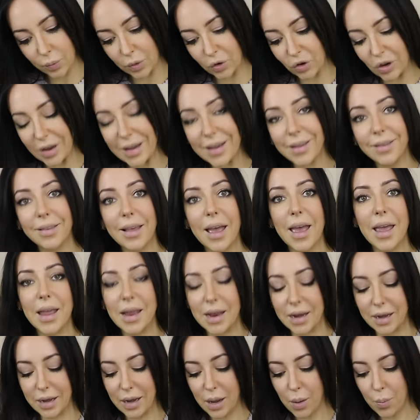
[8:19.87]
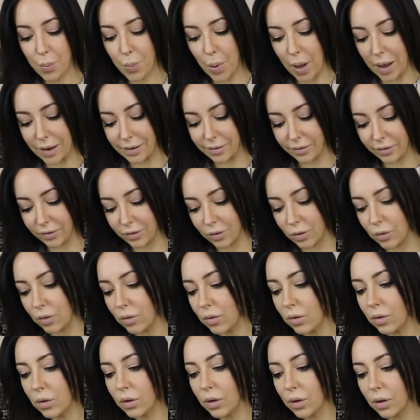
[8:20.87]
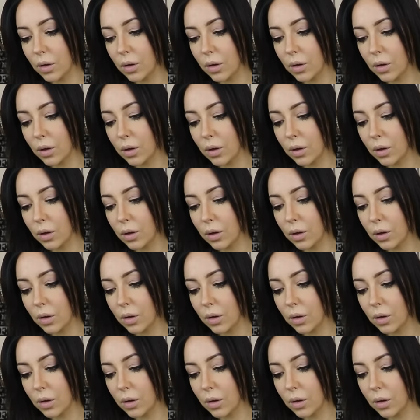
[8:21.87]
which is a lip pencil.